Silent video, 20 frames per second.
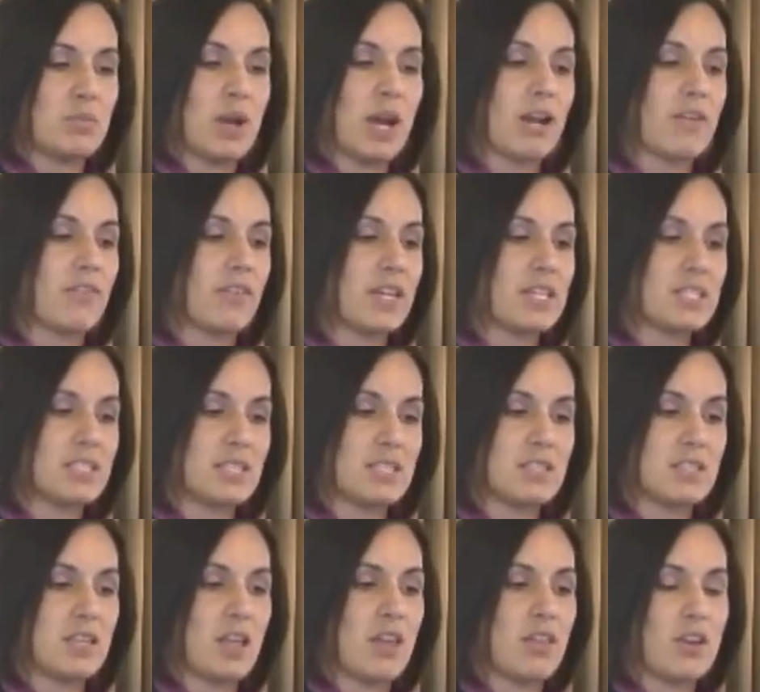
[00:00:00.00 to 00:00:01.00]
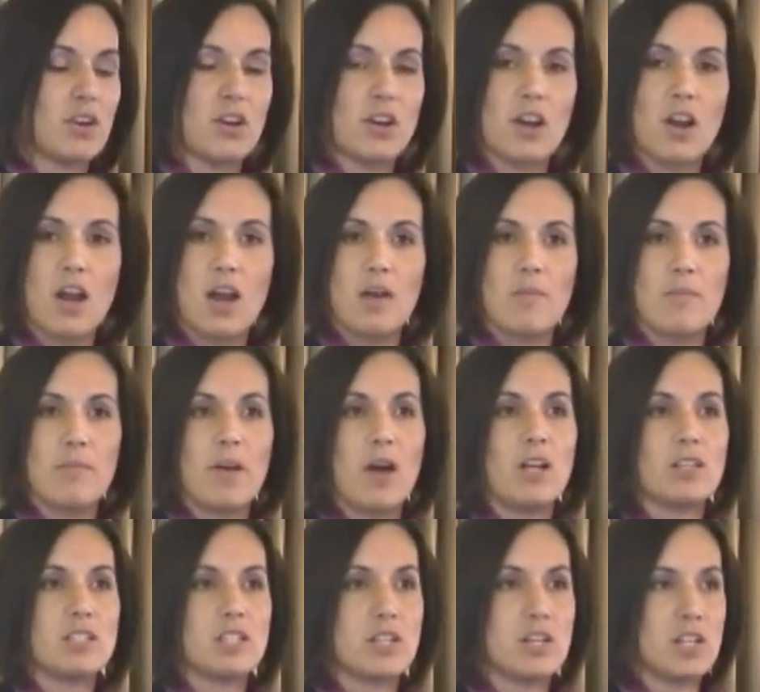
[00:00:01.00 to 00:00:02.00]
Breakfast is another
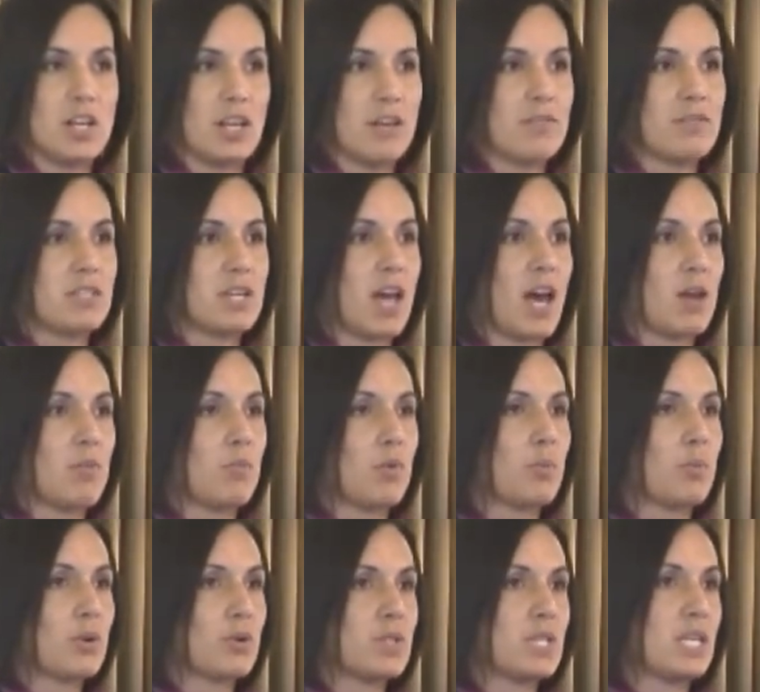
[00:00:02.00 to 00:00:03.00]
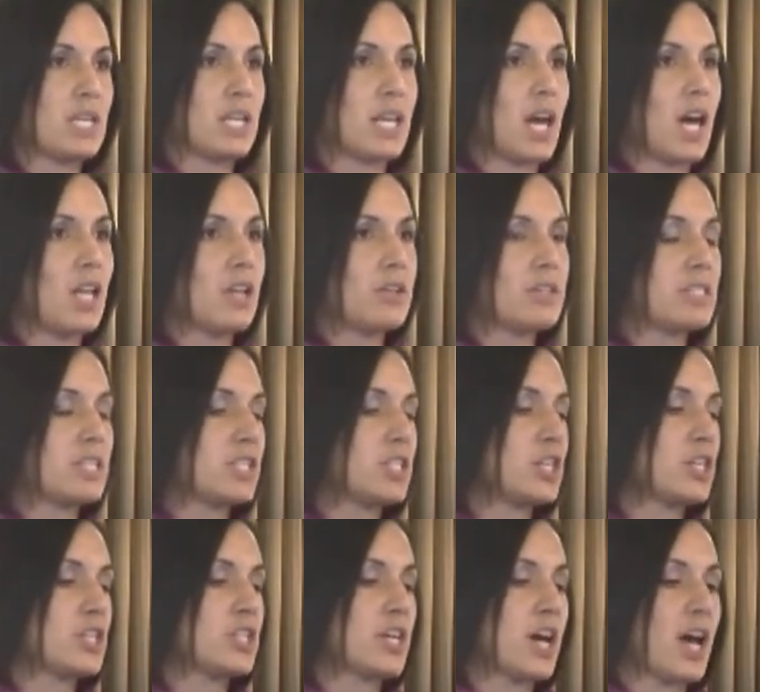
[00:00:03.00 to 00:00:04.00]
alternative to add more protein and calories
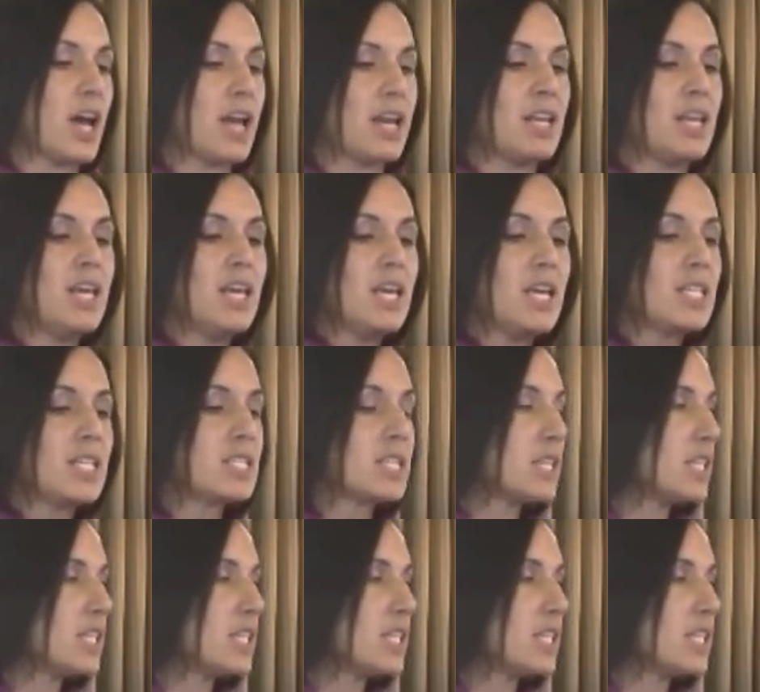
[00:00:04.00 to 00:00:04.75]
into your diet. It's a